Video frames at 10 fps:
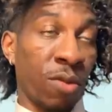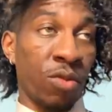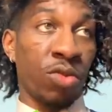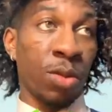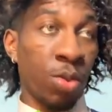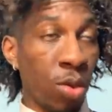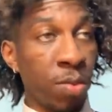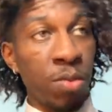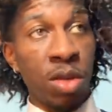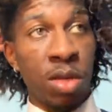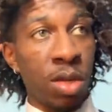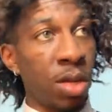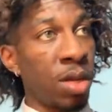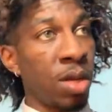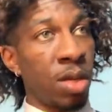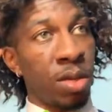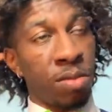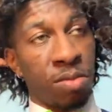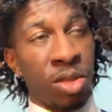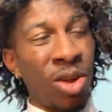if you support me,
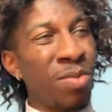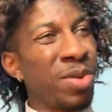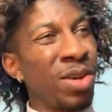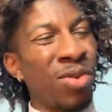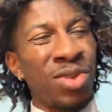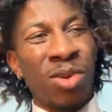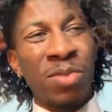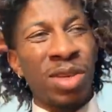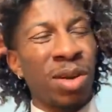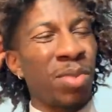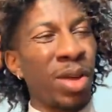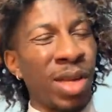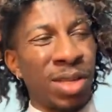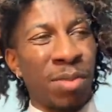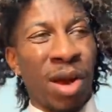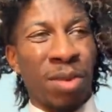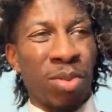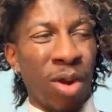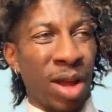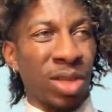don't be on don't be complaining about a
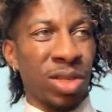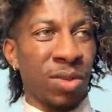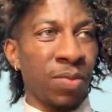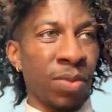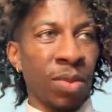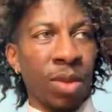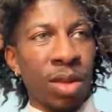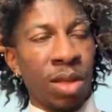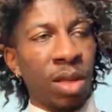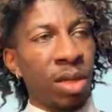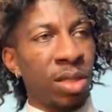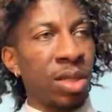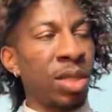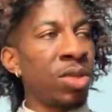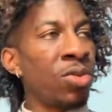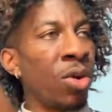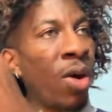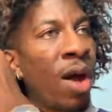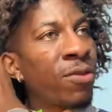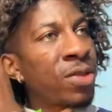price. Cause you know,
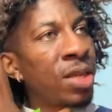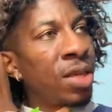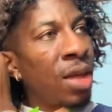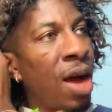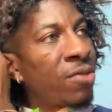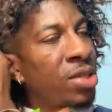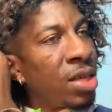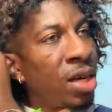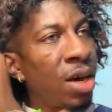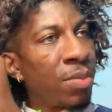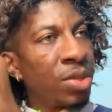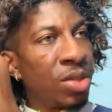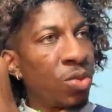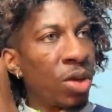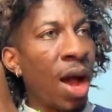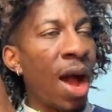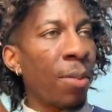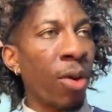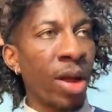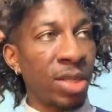I've seen I've seen companies with high
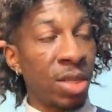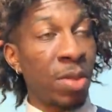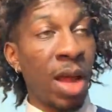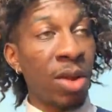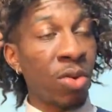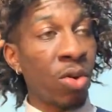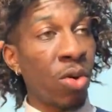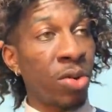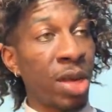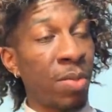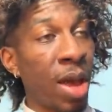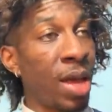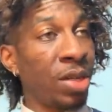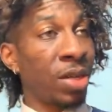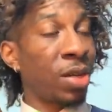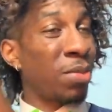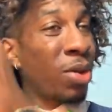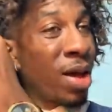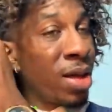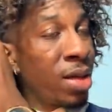prices, but I don't go on their page and
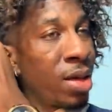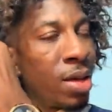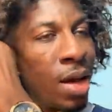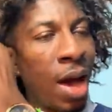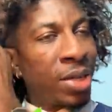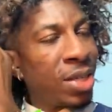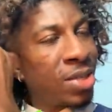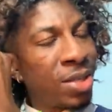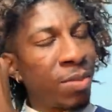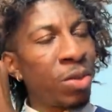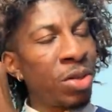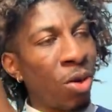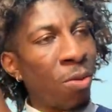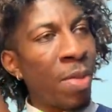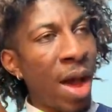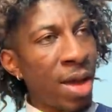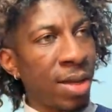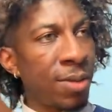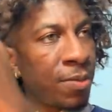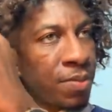complain. I just simply don't buy
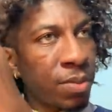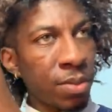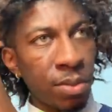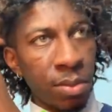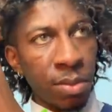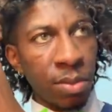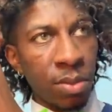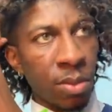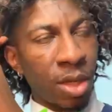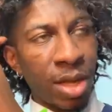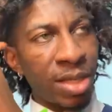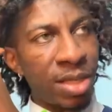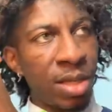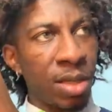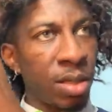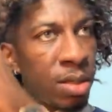it. That's it.